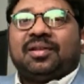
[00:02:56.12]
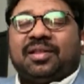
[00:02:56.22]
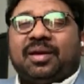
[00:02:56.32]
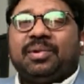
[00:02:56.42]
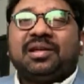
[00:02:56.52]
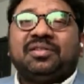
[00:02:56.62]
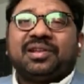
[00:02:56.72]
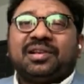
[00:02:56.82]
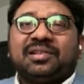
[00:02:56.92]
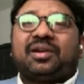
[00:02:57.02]
they may
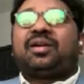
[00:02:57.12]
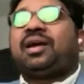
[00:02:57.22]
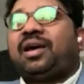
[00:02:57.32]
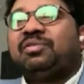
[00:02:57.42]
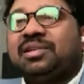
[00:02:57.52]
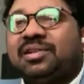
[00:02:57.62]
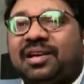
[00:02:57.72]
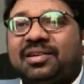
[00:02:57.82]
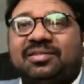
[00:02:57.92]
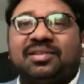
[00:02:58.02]
initially start having
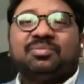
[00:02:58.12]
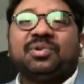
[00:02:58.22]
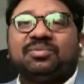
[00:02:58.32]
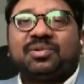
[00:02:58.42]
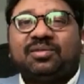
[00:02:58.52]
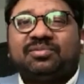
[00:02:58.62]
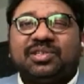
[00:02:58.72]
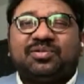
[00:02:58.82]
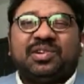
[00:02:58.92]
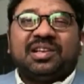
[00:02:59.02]
like symptoms of
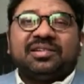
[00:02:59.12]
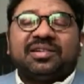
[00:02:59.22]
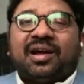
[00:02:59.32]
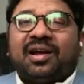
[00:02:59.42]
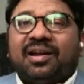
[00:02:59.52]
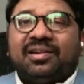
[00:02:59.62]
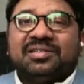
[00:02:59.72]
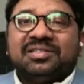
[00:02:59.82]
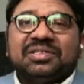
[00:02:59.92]
just feeling tired,